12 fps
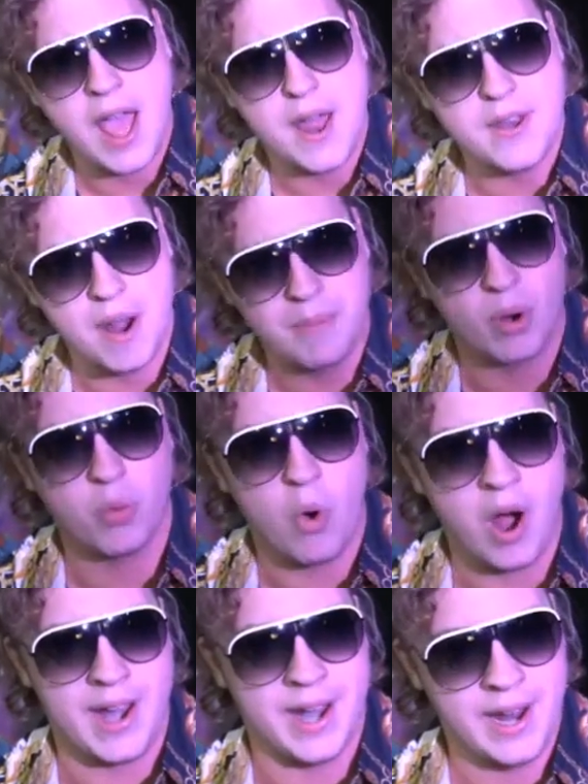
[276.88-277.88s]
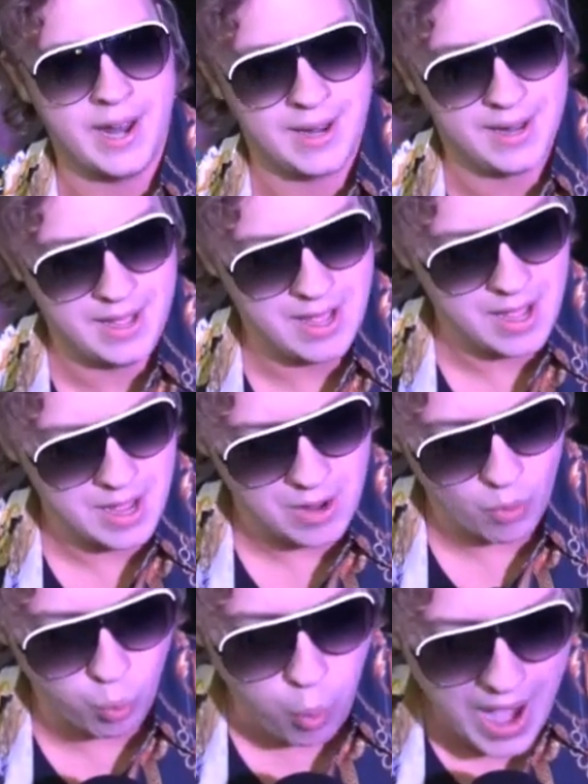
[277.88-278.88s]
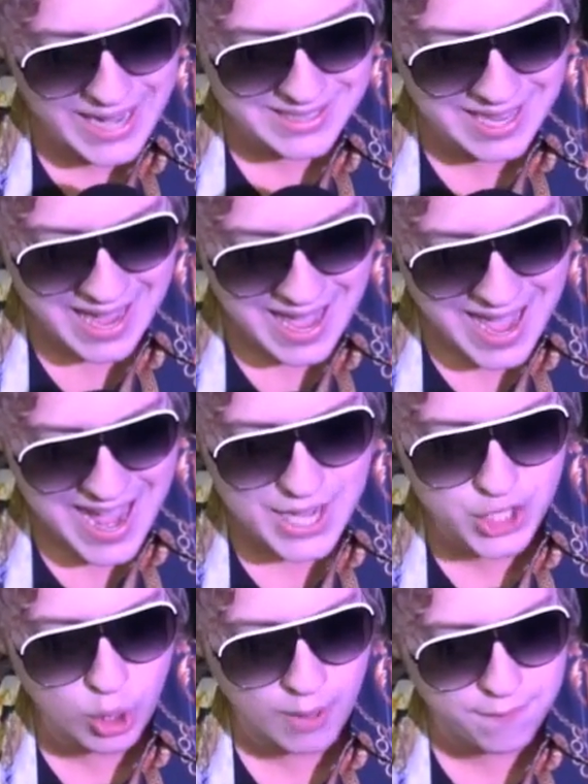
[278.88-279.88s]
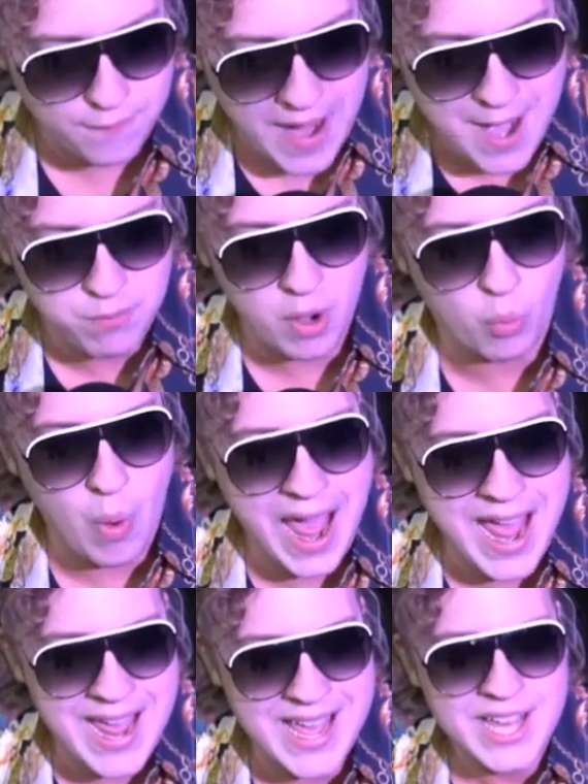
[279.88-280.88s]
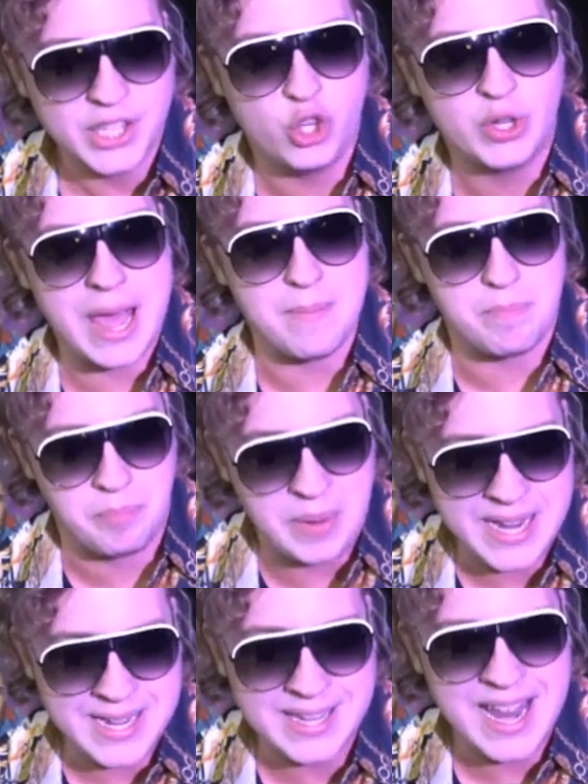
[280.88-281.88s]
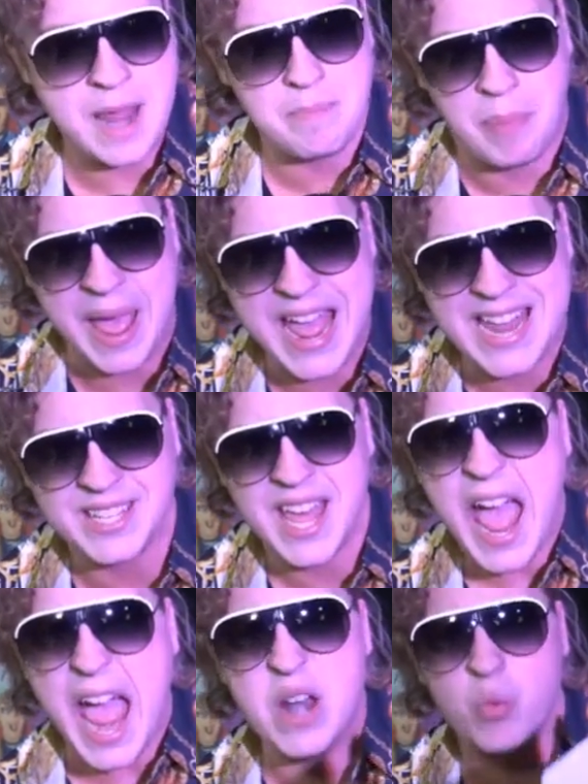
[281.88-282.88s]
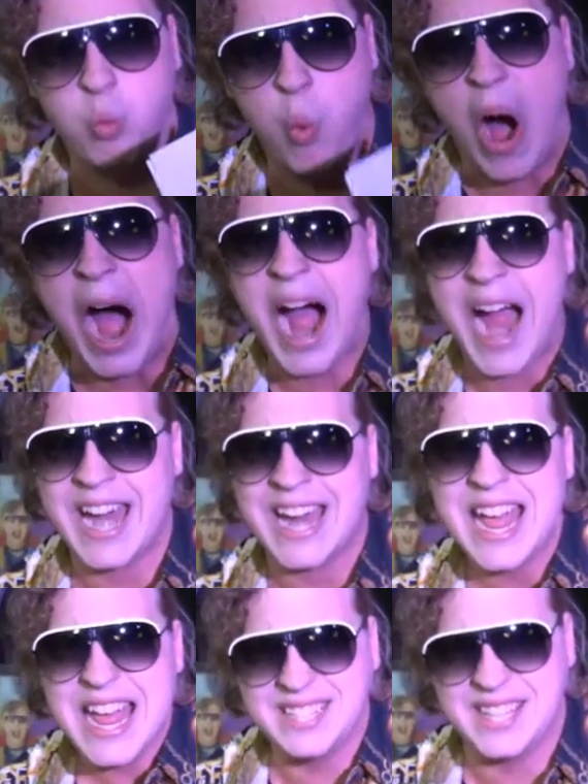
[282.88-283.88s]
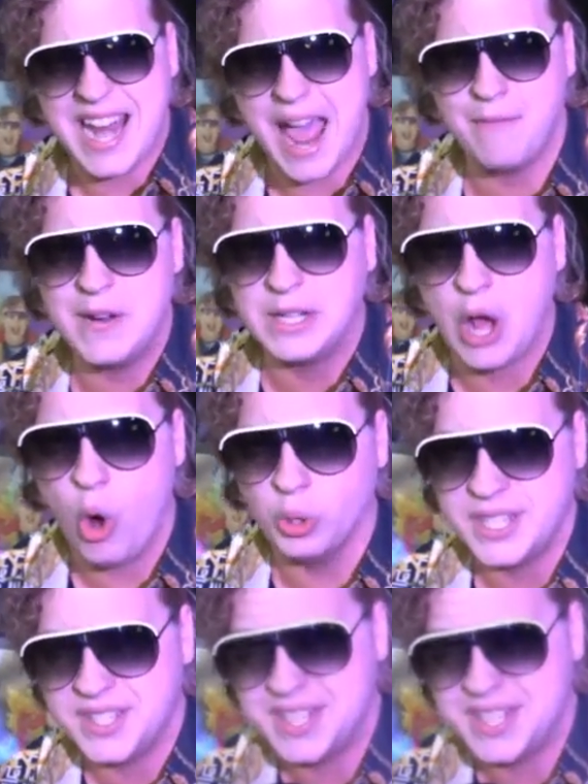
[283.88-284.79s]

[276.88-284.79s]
number one, what is your favorite way to get beaten and pinned, and why is it Evan Golden's